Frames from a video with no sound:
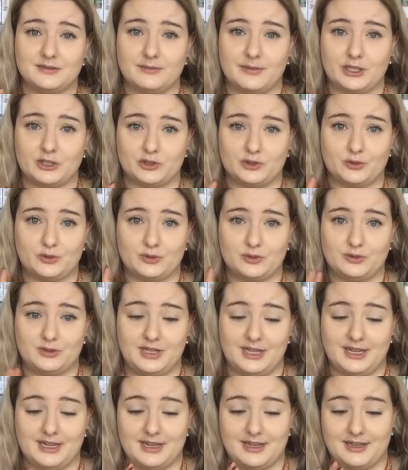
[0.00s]
make sure
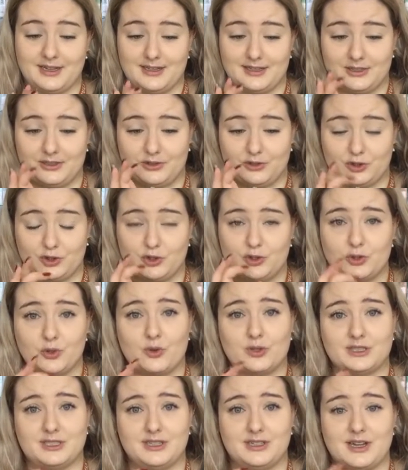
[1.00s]
they're
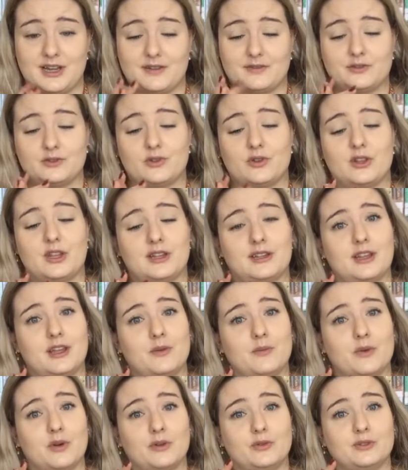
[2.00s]
short enough so that they
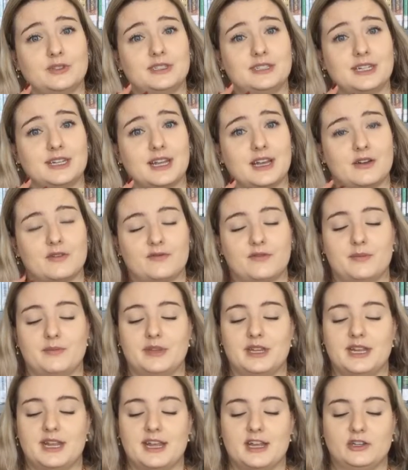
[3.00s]
won't stick out from
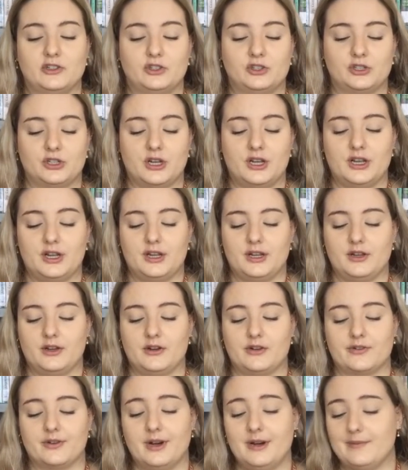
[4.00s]
the edge.
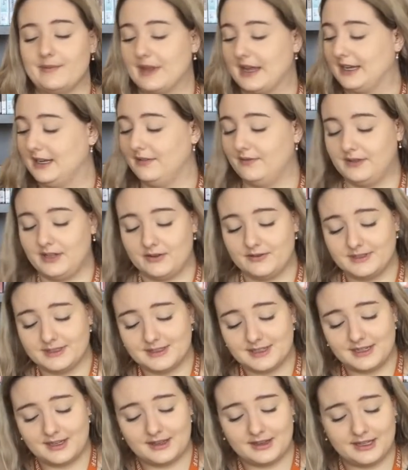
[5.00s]
Alright, and if there is
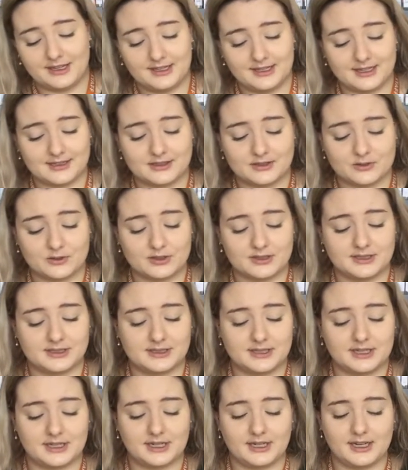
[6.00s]
anything that's sort of
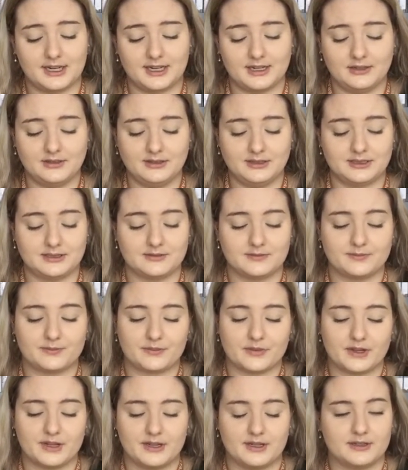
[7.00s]
sticking out,
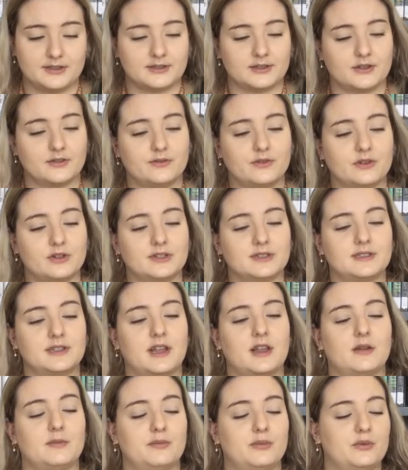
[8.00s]
so for
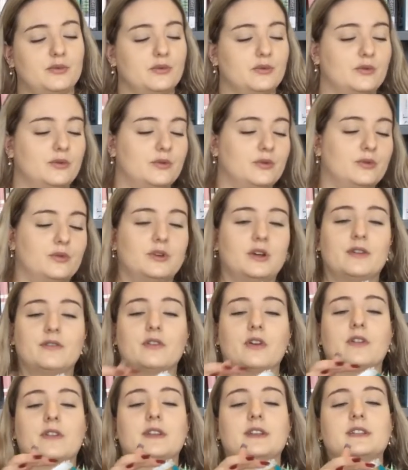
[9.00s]
example, I've
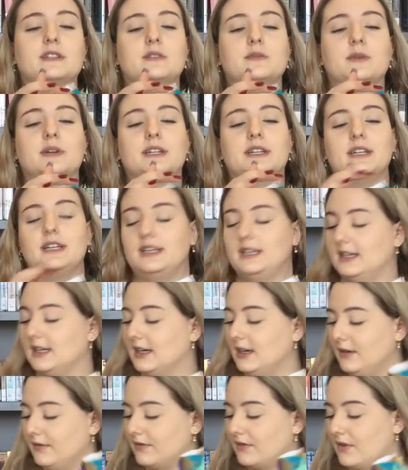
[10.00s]
got this one here,
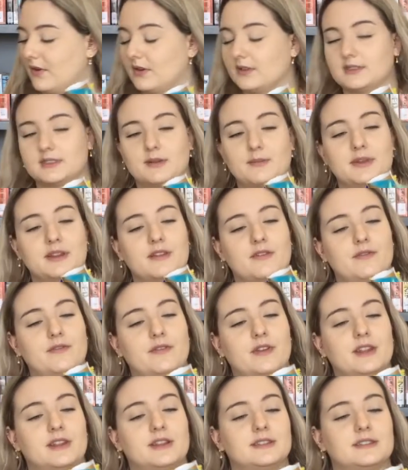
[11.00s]
I've got some of the
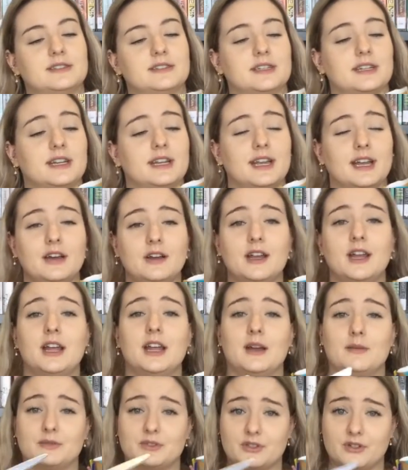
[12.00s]
feathers sticking out.
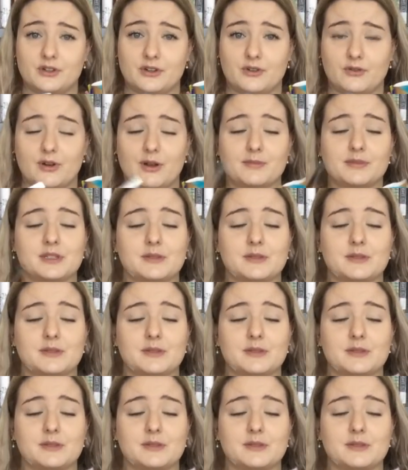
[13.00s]
I'm just going to grab